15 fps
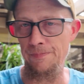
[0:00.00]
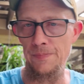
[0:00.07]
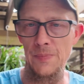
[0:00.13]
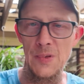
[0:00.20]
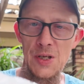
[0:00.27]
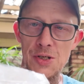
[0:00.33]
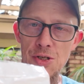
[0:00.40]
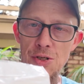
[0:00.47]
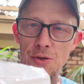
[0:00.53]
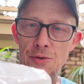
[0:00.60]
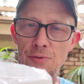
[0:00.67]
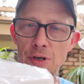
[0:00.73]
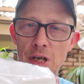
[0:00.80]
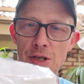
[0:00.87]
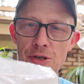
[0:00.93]
This is your
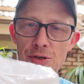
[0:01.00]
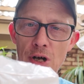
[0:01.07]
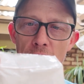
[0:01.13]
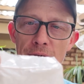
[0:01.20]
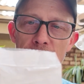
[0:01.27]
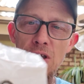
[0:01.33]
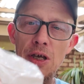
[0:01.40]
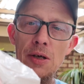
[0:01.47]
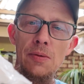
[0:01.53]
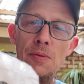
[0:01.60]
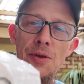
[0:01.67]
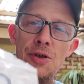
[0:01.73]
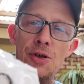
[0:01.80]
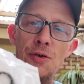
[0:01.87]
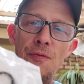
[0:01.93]
3/8 drive kit
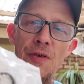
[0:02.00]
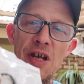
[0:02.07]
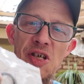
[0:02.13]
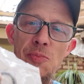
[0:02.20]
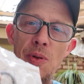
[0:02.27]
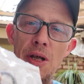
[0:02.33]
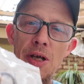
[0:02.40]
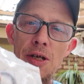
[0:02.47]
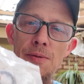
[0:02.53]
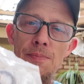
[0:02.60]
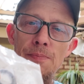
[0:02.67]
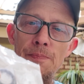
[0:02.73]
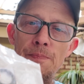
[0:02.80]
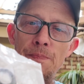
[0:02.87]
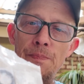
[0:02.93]
with a new faceplate.
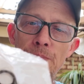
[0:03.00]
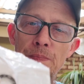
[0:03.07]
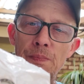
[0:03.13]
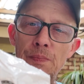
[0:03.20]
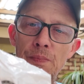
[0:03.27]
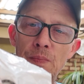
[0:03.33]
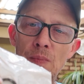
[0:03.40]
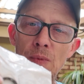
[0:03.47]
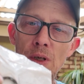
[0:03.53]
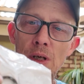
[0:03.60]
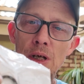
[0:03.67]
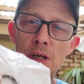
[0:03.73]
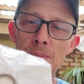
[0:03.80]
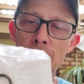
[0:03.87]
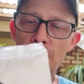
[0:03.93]

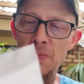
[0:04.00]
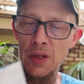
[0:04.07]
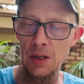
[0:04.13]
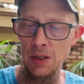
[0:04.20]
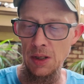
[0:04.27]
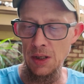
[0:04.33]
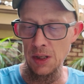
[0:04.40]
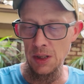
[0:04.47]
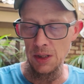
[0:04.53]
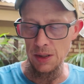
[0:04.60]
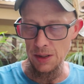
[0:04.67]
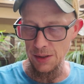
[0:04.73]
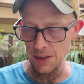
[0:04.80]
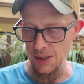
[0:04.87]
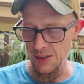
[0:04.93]
Okay,
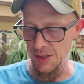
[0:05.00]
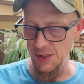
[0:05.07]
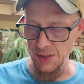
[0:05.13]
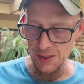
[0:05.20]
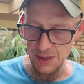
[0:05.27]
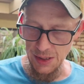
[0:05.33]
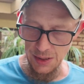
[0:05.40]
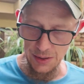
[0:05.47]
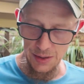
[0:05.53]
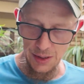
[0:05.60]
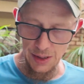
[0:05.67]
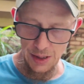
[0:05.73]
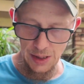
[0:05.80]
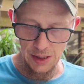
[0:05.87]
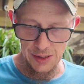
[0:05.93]
this is in
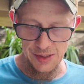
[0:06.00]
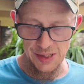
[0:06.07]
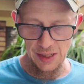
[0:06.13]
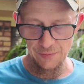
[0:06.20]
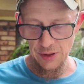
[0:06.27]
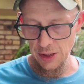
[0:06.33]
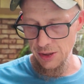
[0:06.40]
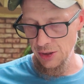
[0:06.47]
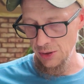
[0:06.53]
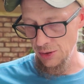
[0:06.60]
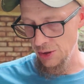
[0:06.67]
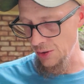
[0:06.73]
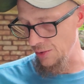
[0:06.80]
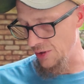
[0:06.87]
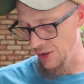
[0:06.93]
their 72
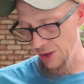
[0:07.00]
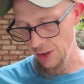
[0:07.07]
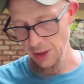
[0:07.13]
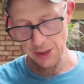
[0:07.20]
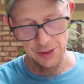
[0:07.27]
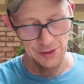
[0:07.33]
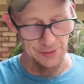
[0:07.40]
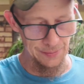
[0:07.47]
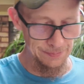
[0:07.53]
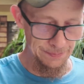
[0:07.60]
tooth series.